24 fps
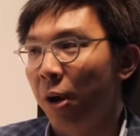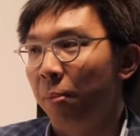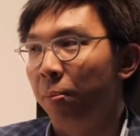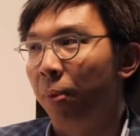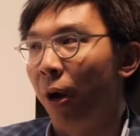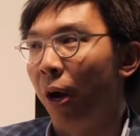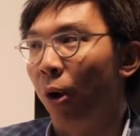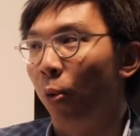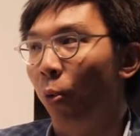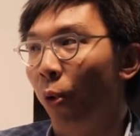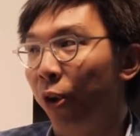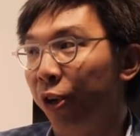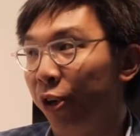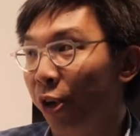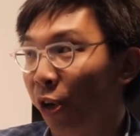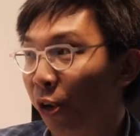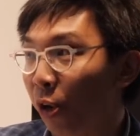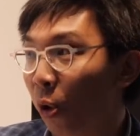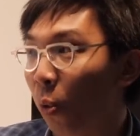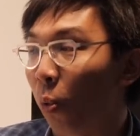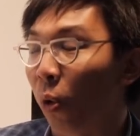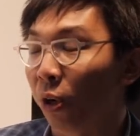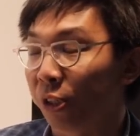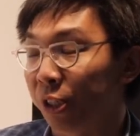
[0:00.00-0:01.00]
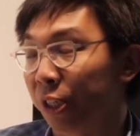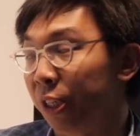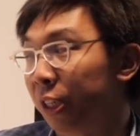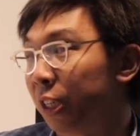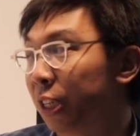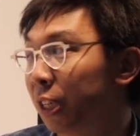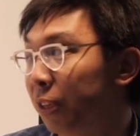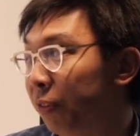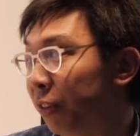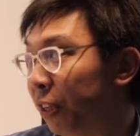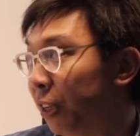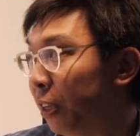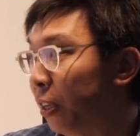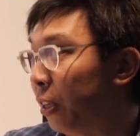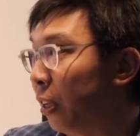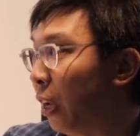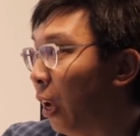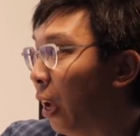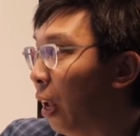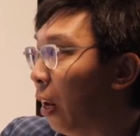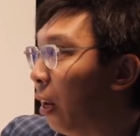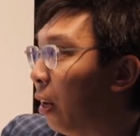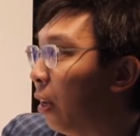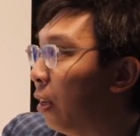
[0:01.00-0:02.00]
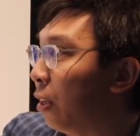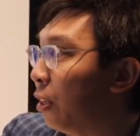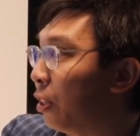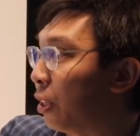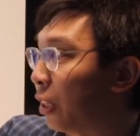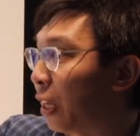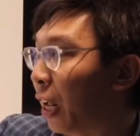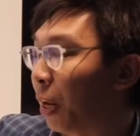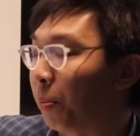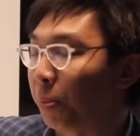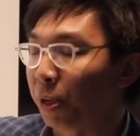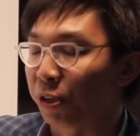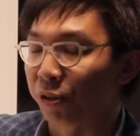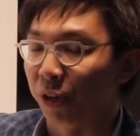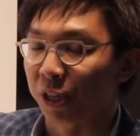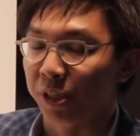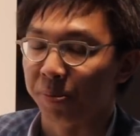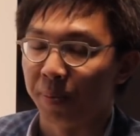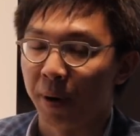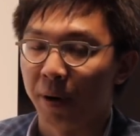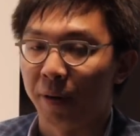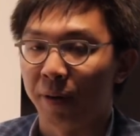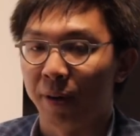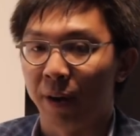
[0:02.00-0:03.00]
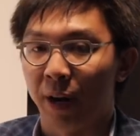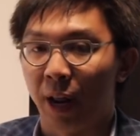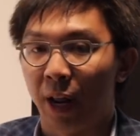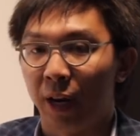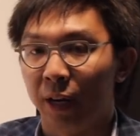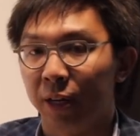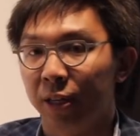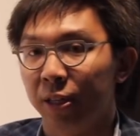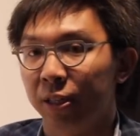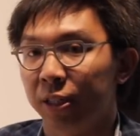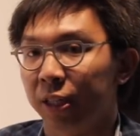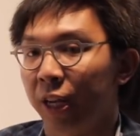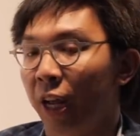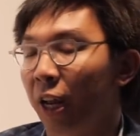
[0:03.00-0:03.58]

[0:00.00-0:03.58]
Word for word: But when you're not watching TV, then this can be transparent and this